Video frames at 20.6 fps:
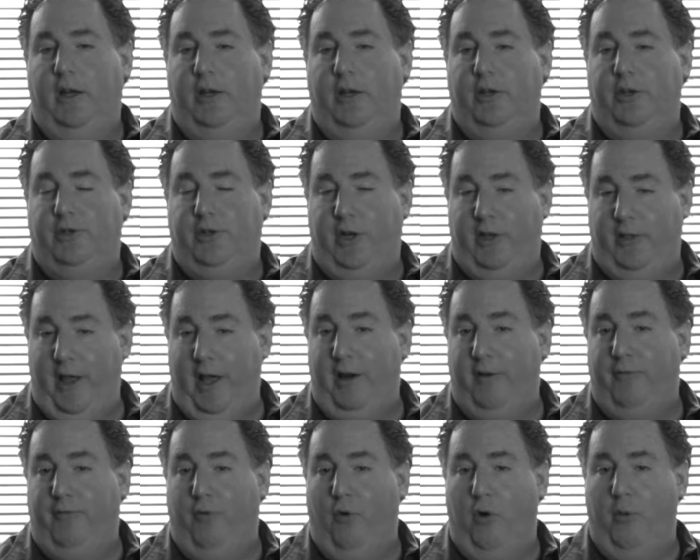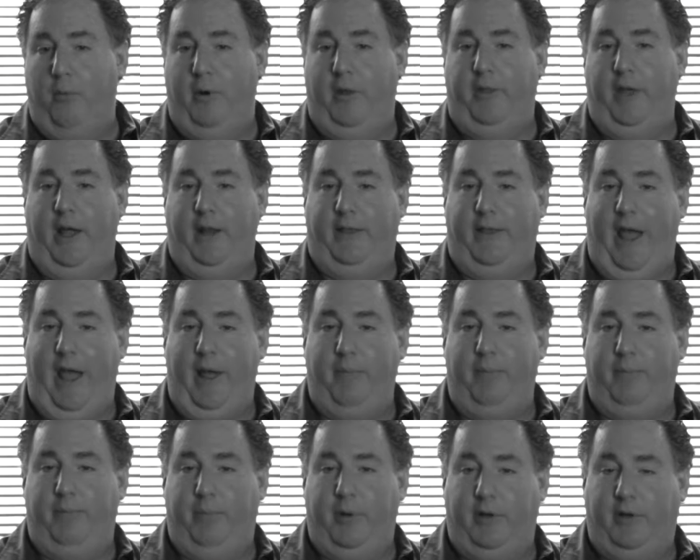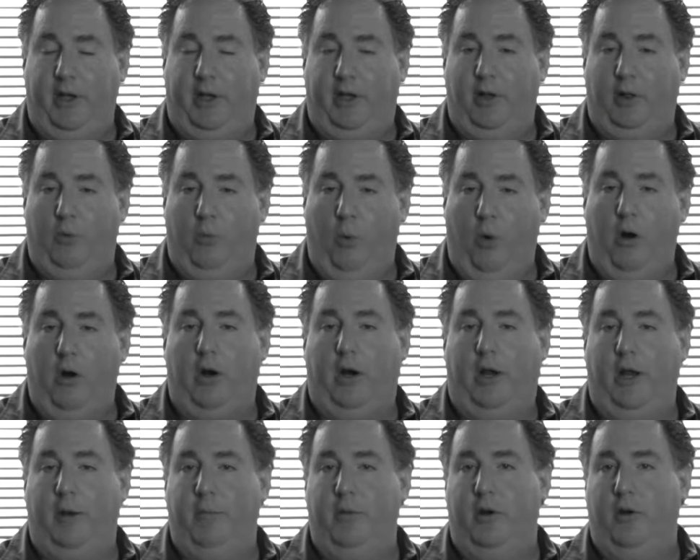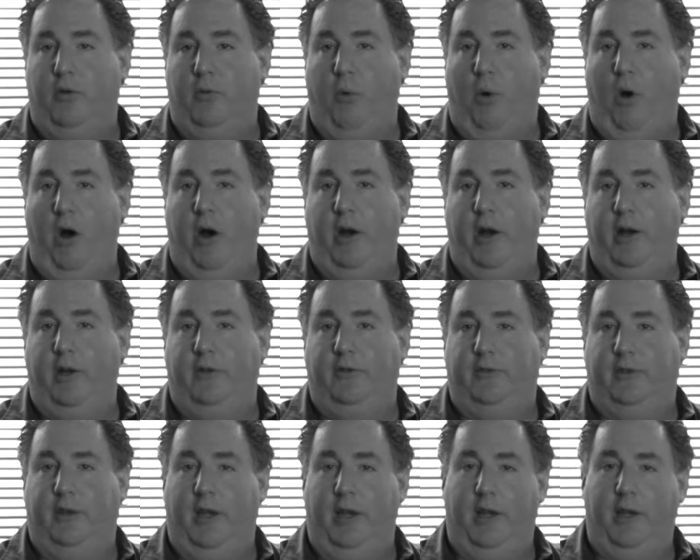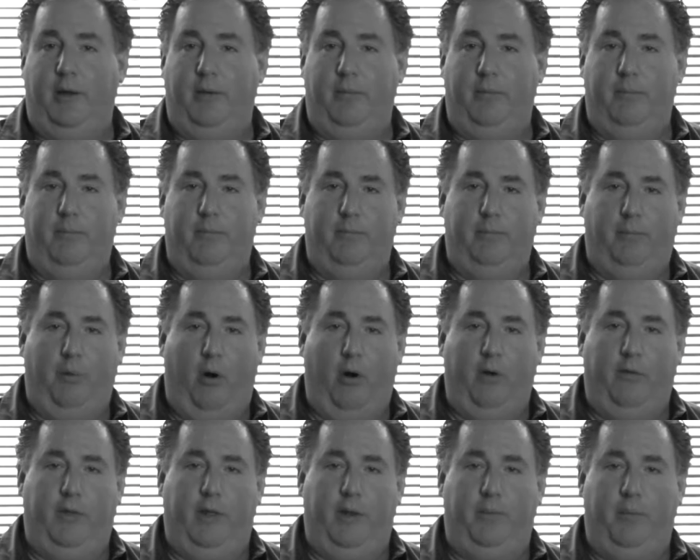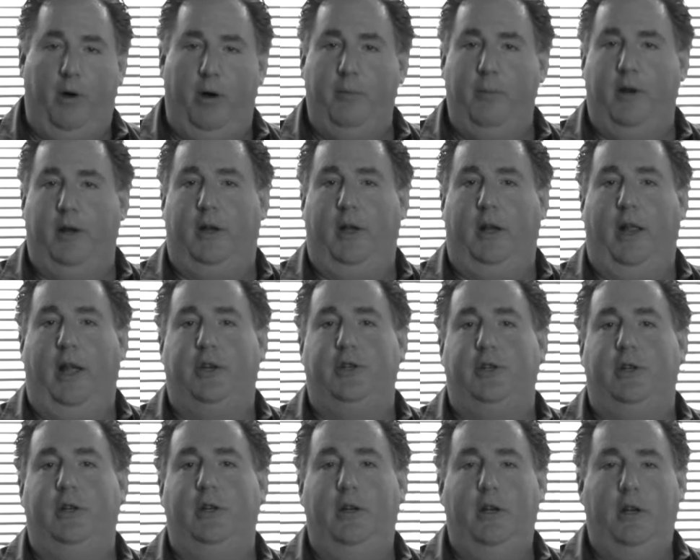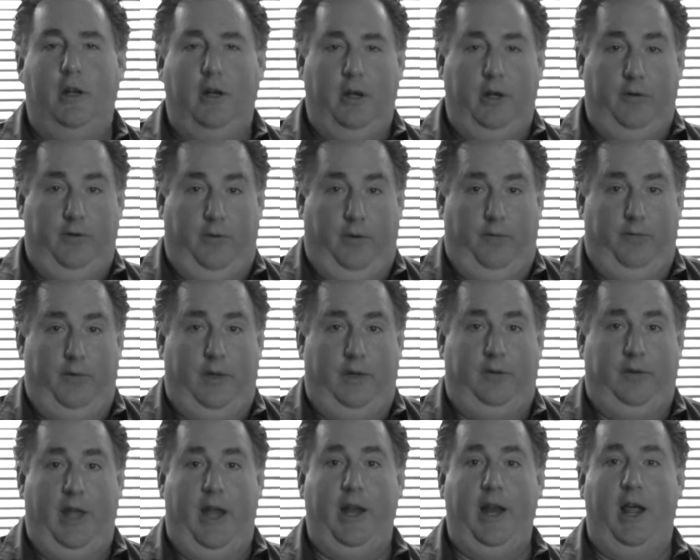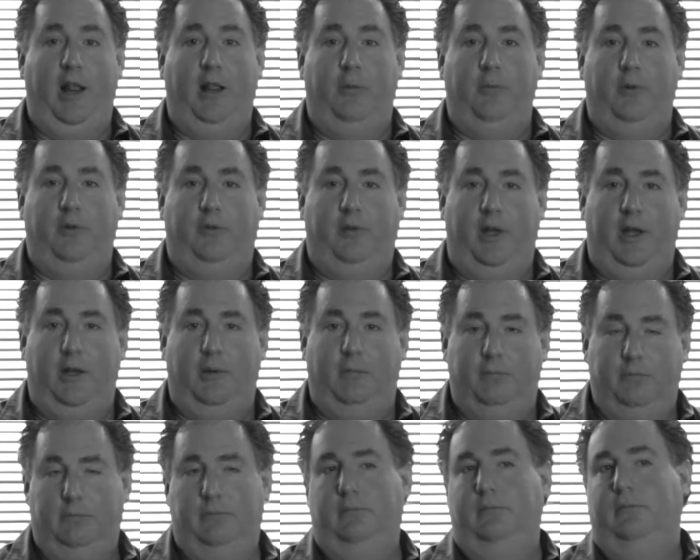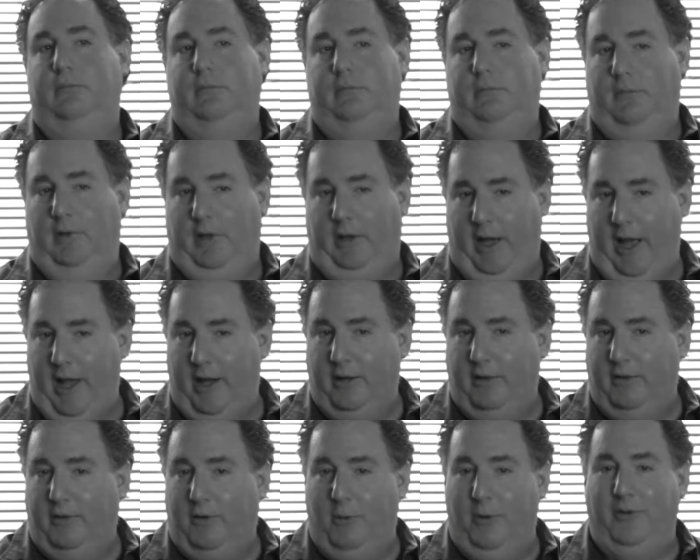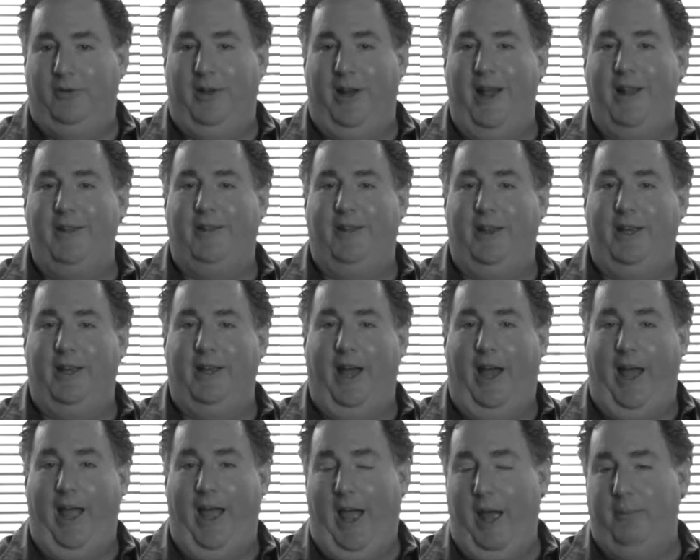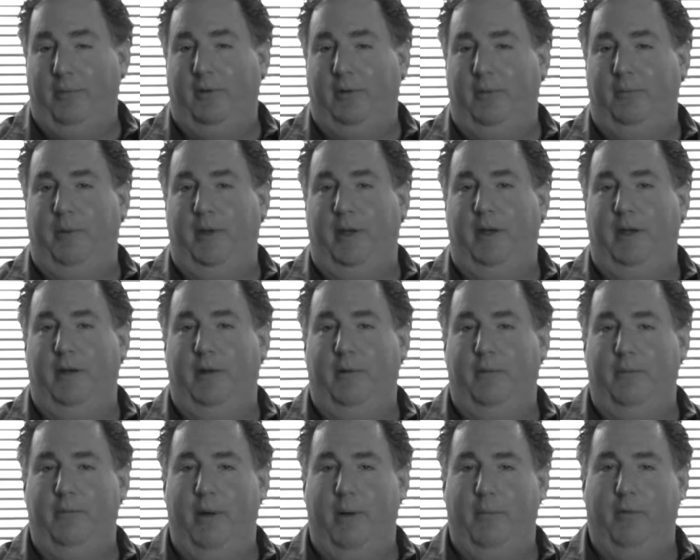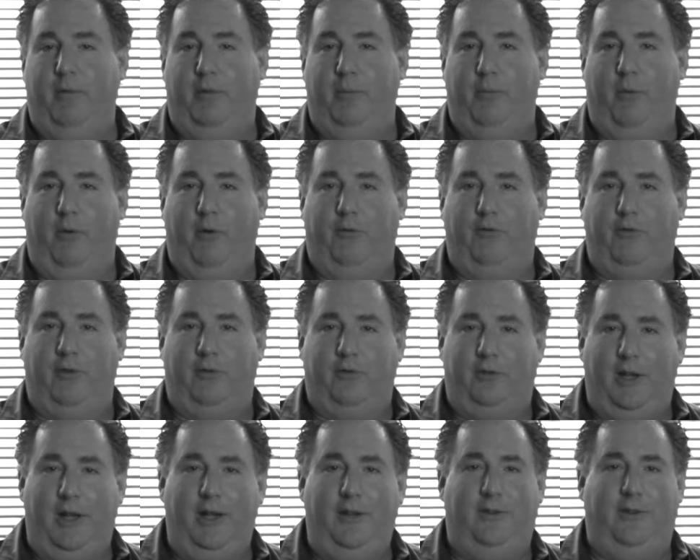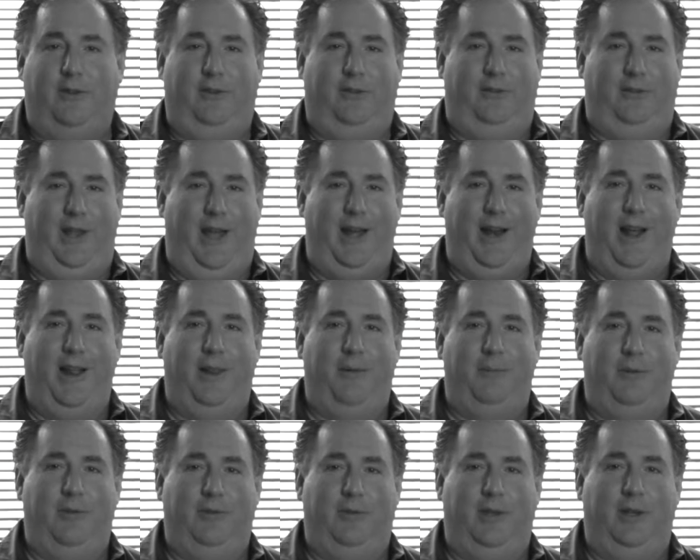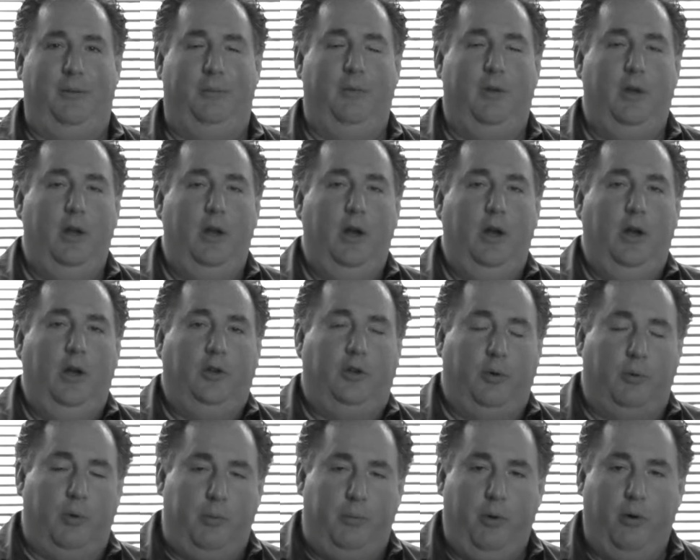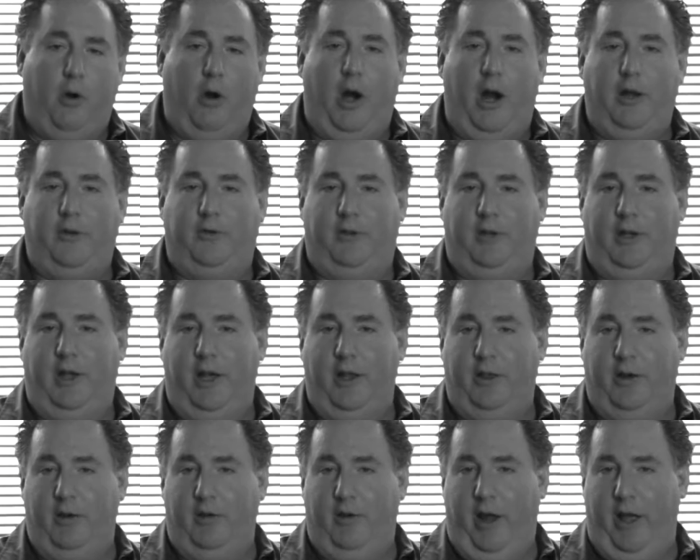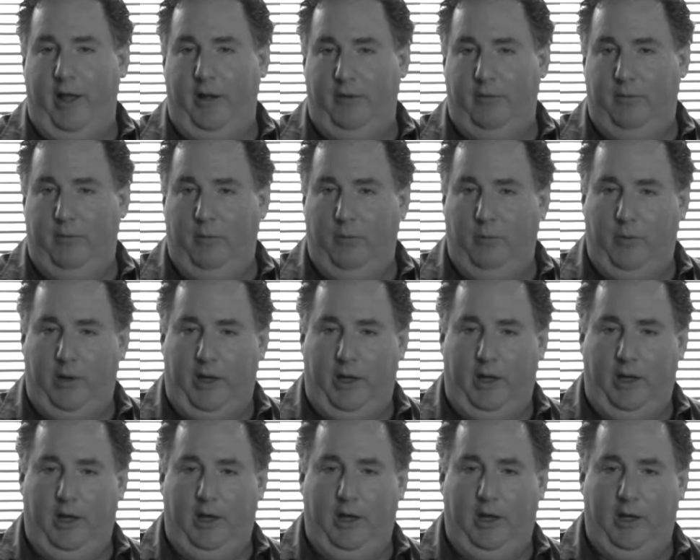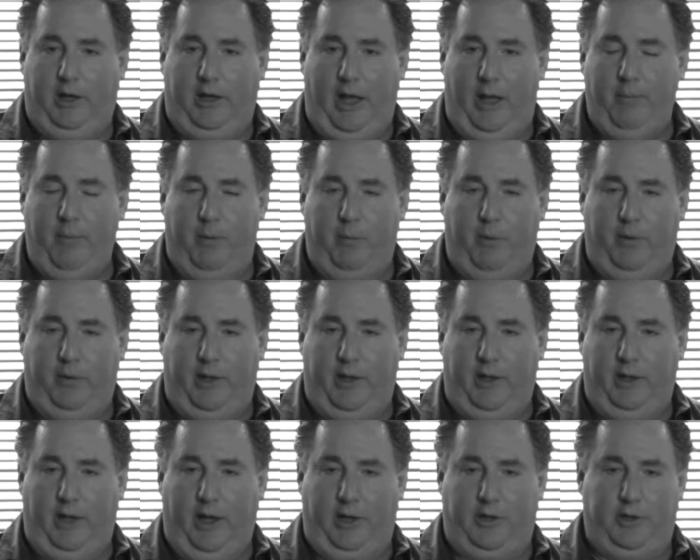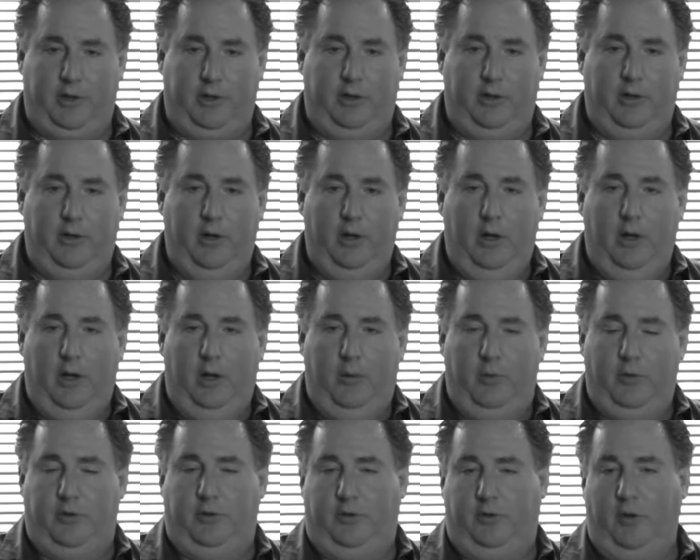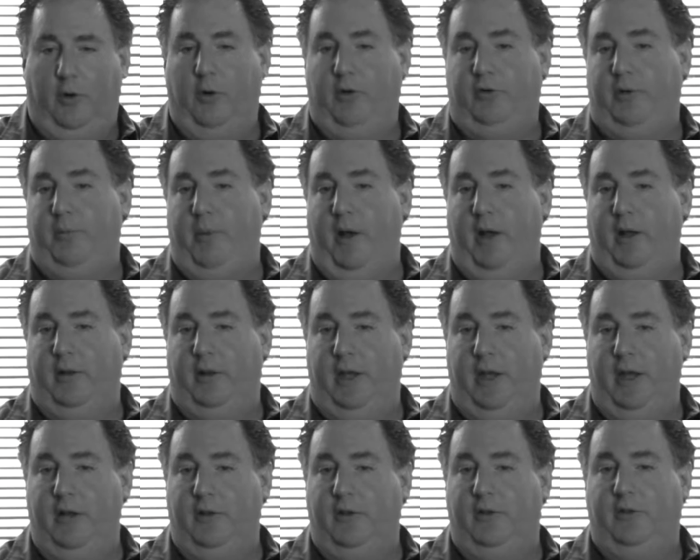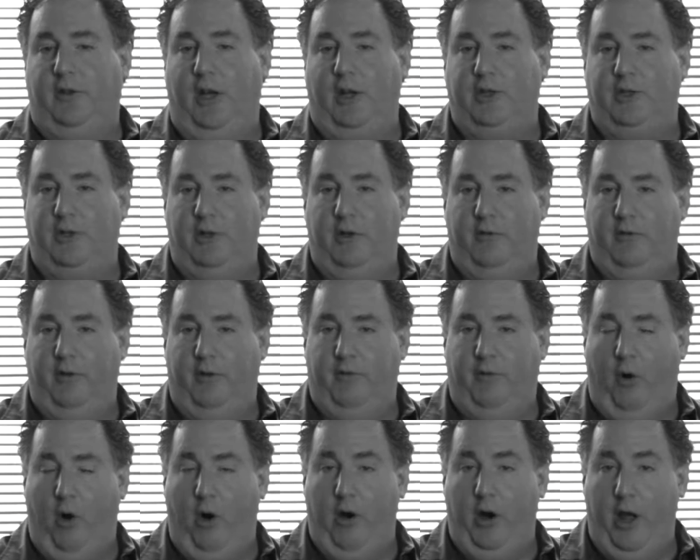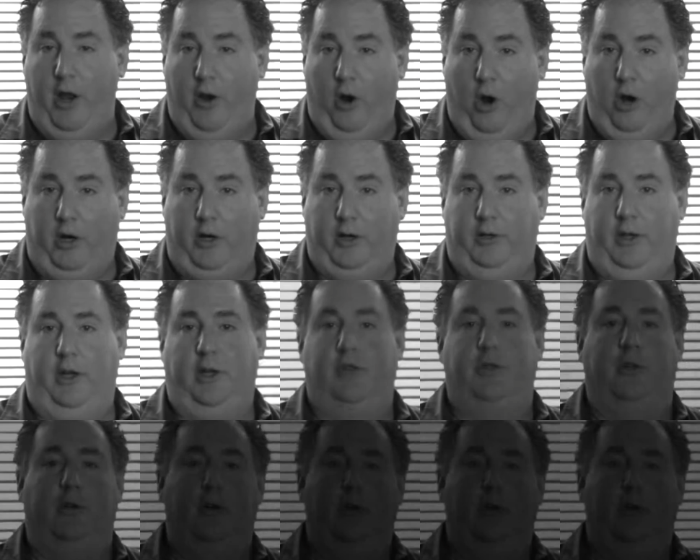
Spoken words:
She then informed me that that particular work had been acquired as a part of the permanent collection of the Staten Island Museum. Again, coincidentally, I happen to be a member of the Board of Trustees of the Staten Island Museum. So we put our heads together and we came up with the lecture, which talks about the intersection of art and architecture.